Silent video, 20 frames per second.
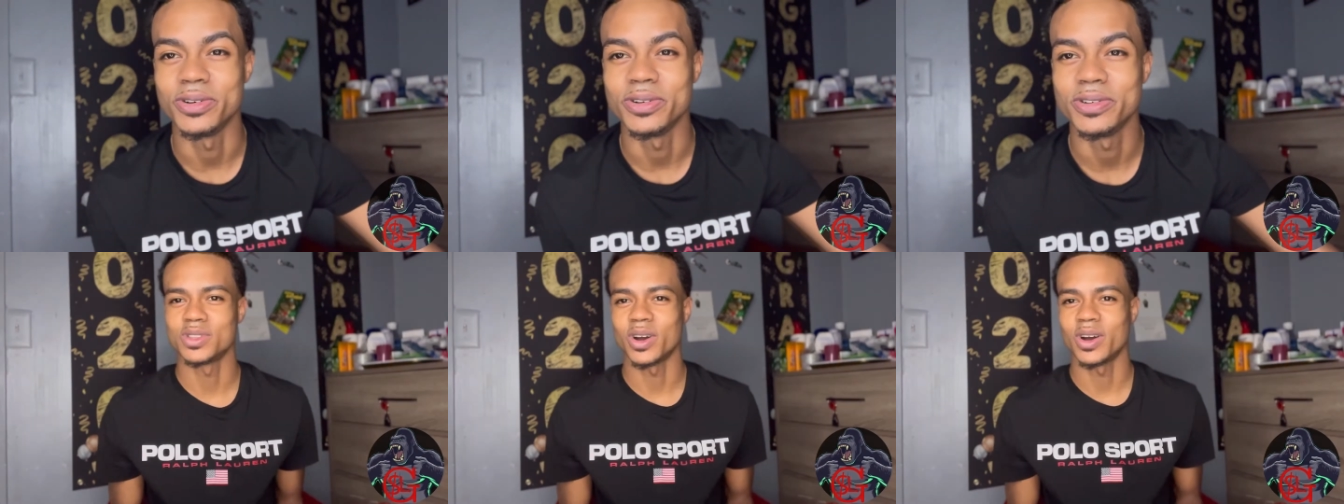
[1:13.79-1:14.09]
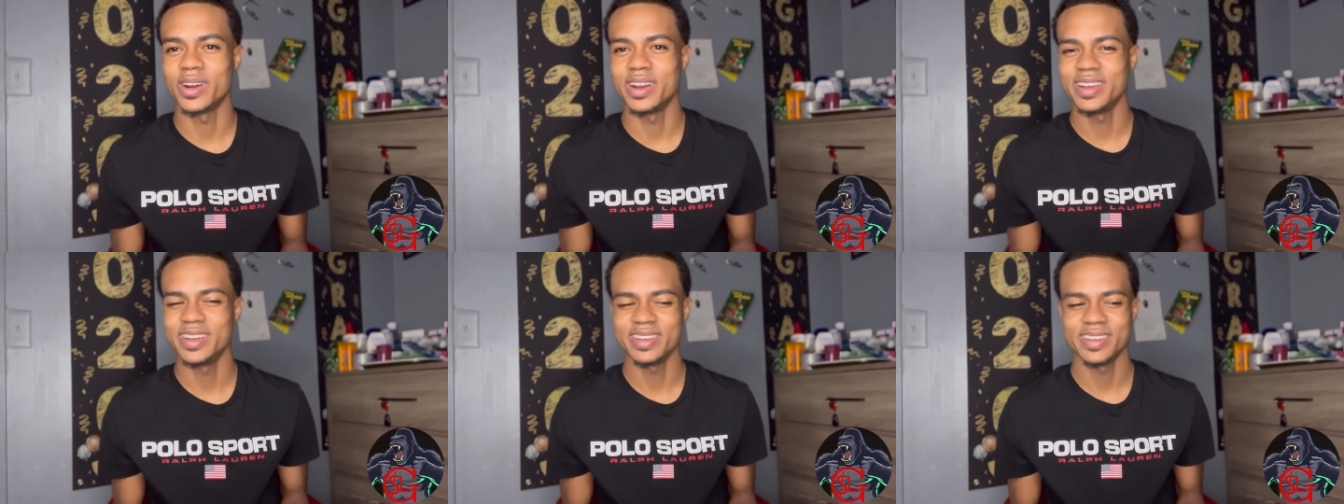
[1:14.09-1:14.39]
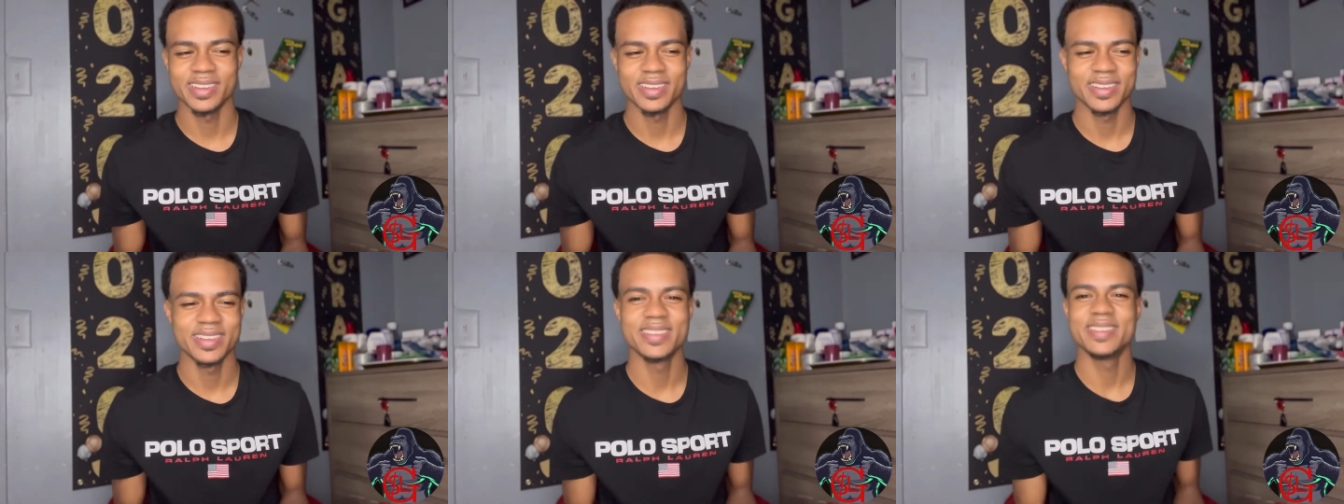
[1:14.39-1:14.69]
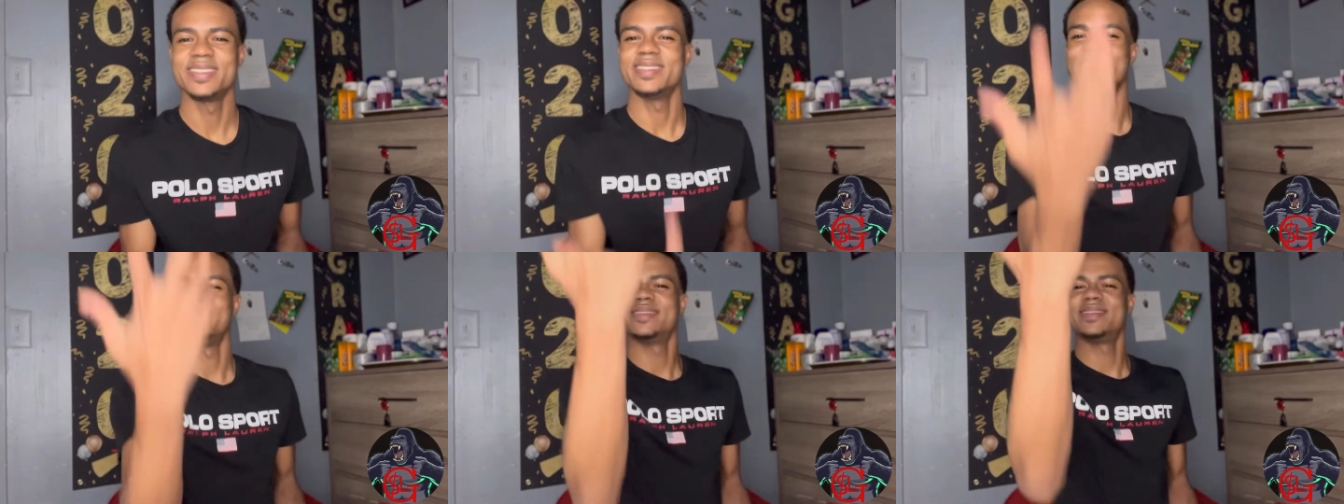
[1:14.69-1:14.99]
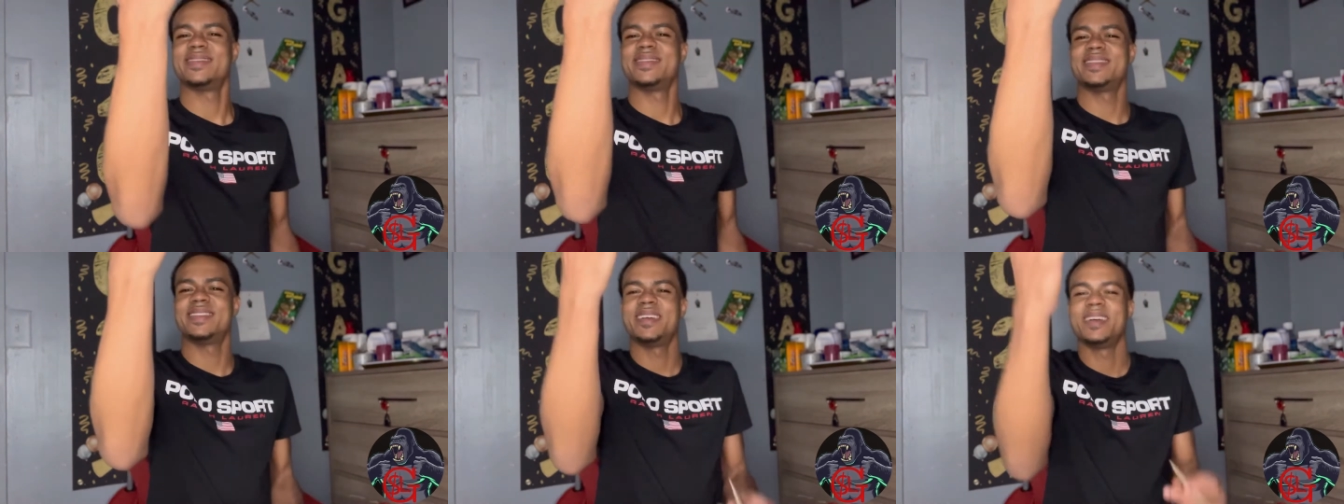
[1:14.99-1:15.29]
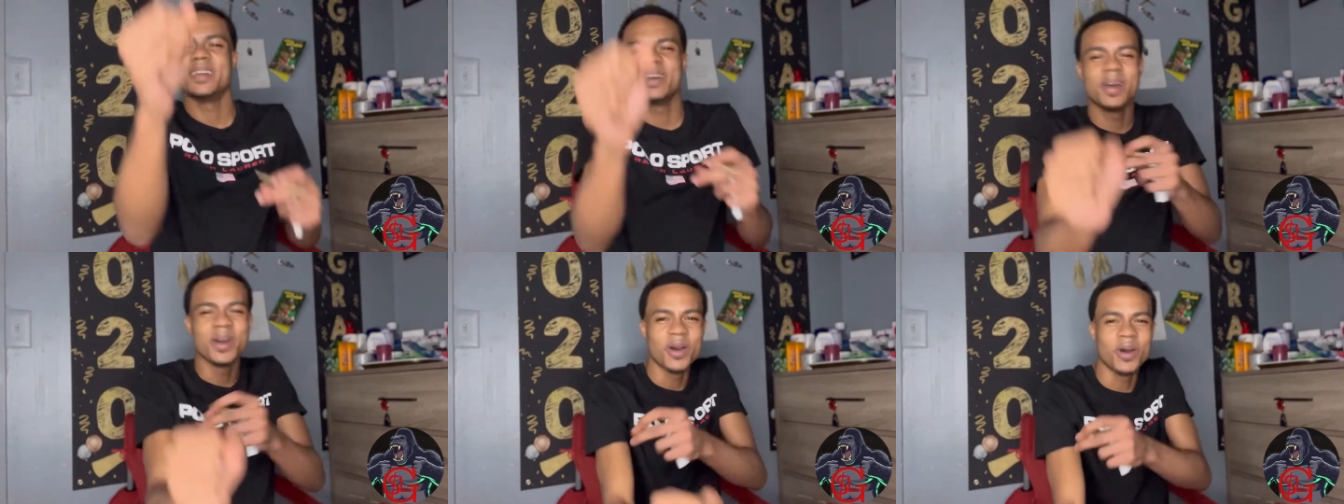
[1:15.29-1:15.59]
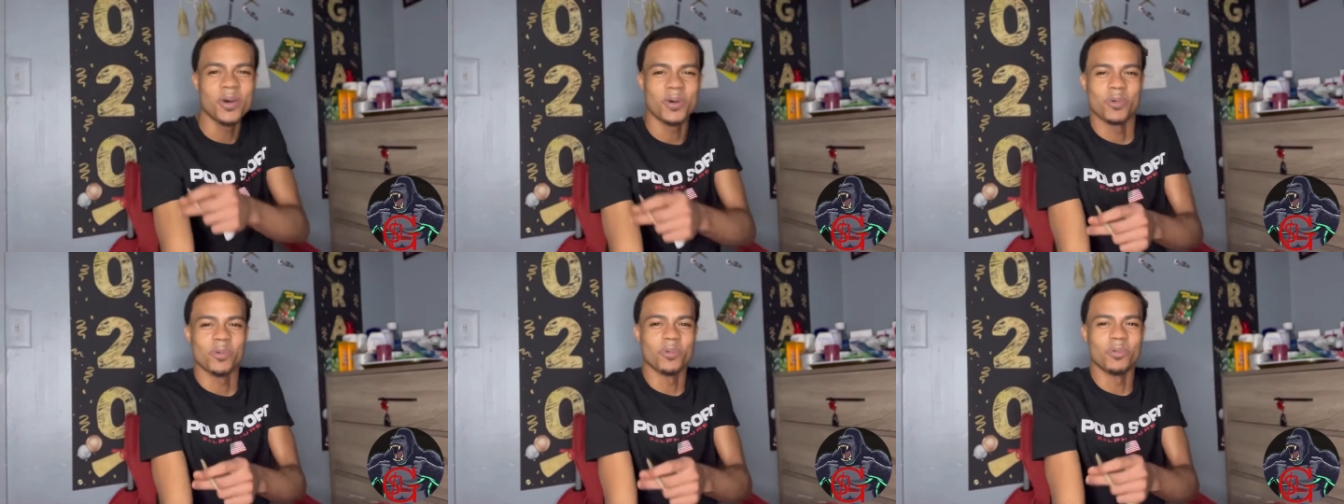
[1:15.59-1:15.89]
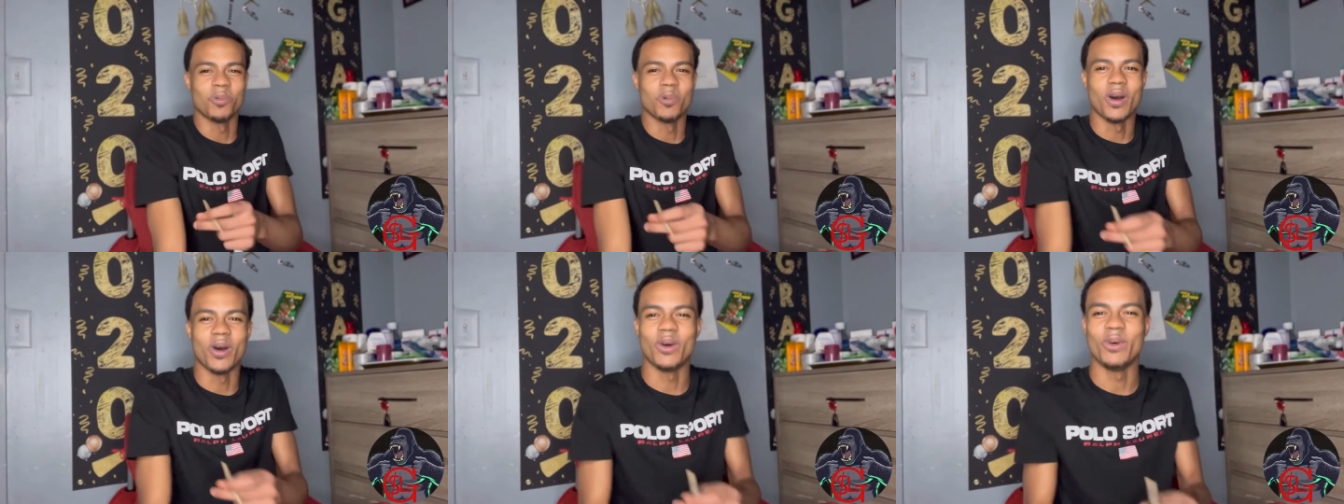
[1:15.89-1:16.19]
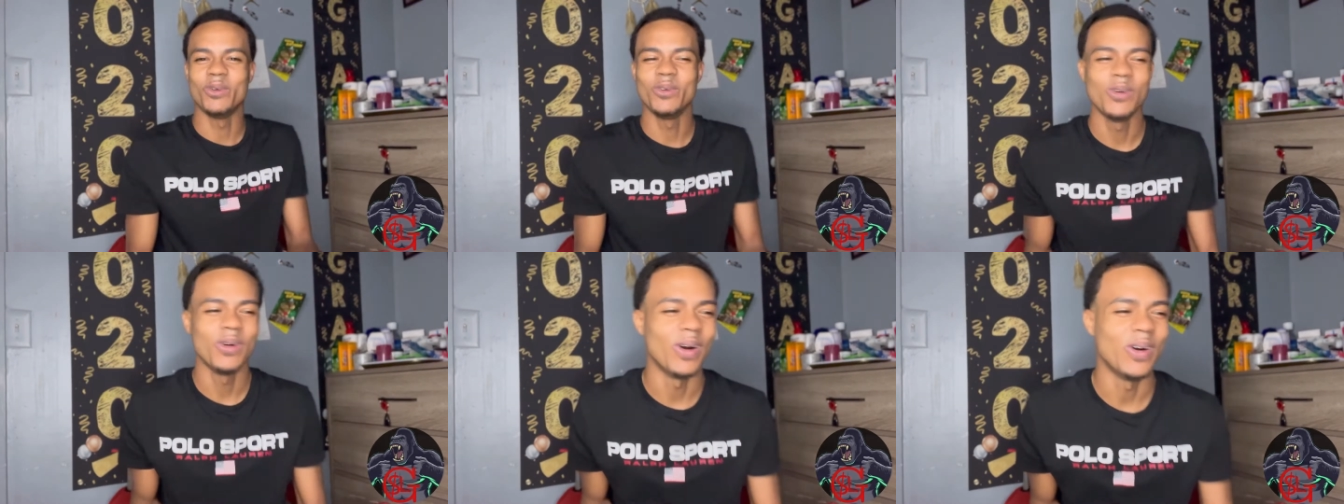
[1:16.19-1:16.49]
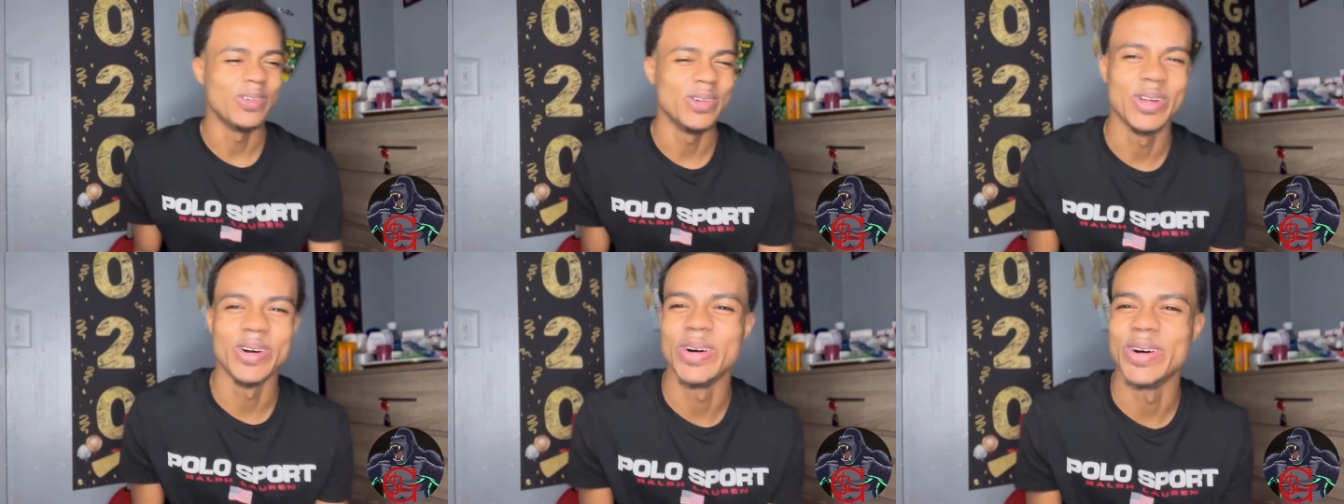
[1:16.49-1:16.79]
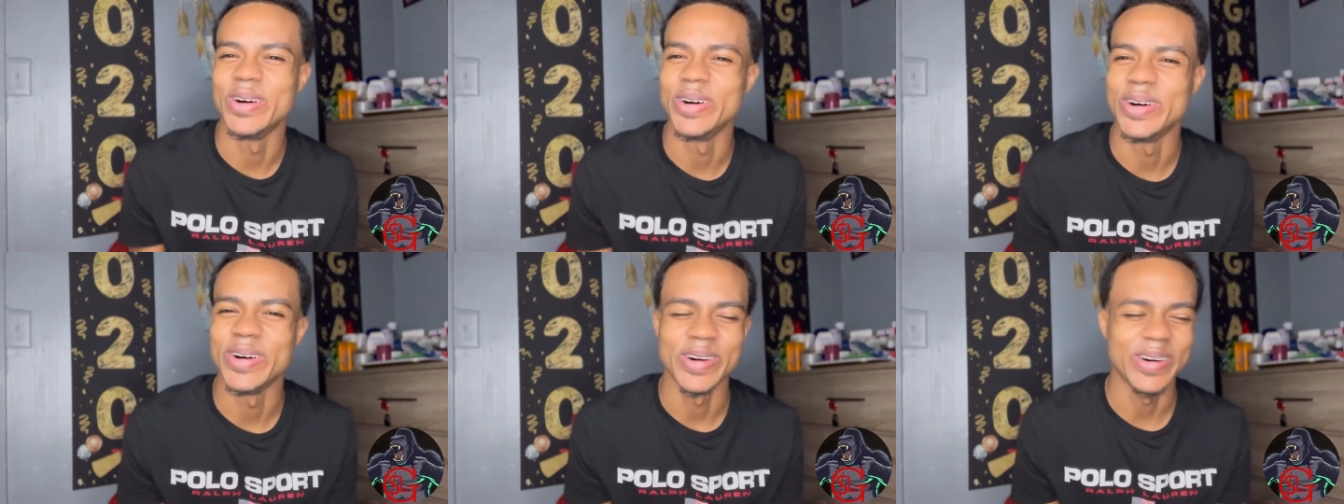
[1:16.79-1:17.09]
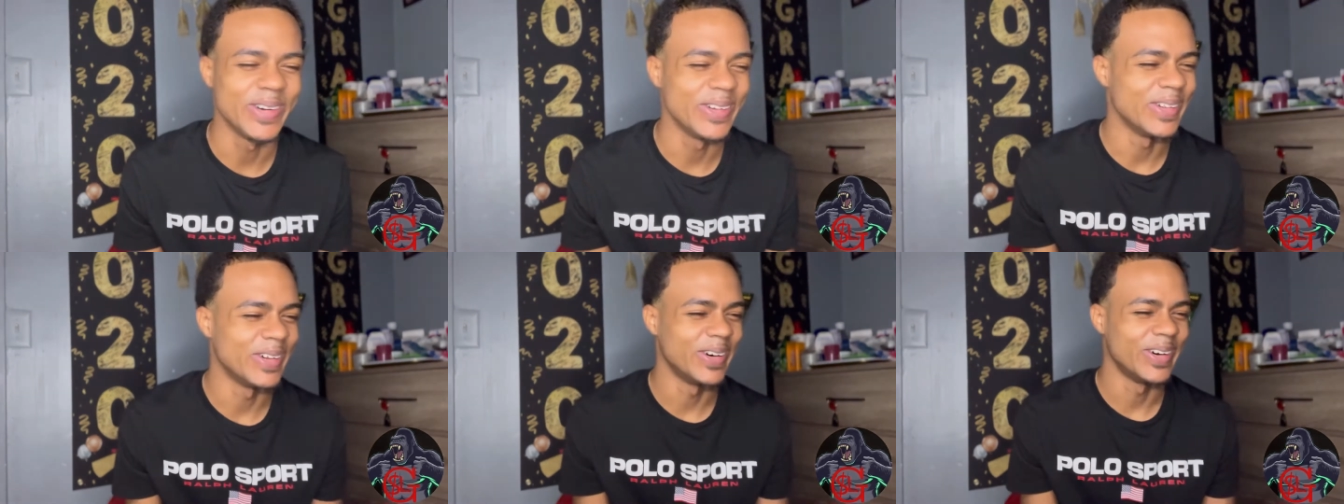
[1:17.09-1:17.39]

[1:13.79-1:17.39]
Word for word: Start it. Whoa. Hold on. Hold on.